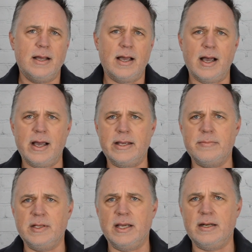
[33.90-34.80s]
I
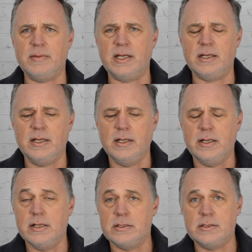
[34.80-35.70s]
am the enemy.
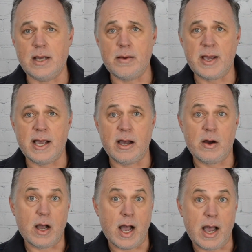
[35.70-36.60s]

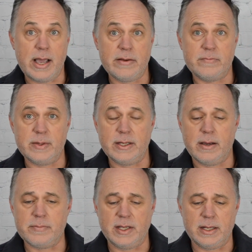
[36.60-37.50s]
Somehow, I have
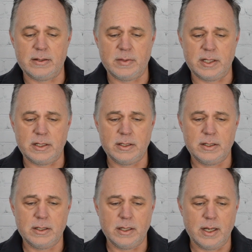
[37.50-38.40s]
become the enemy.
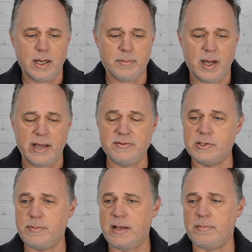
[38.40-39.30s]
Um, I've
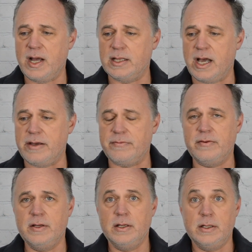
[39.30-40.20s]
spent my life
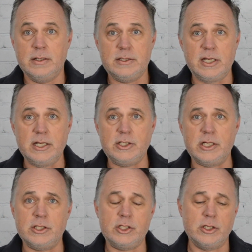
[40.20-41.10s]

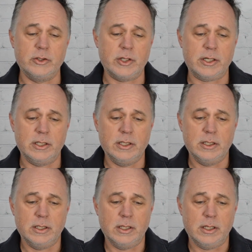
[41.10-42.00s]
teaching children.
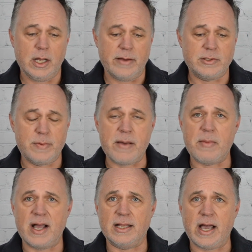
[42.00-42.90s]
I've spent
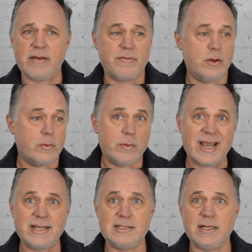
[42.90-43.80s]
my life
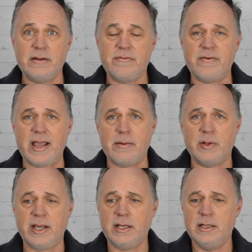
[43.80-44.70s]
raising a
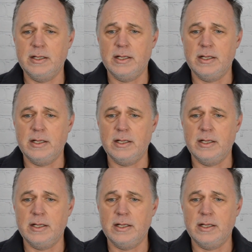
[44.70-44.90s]
family.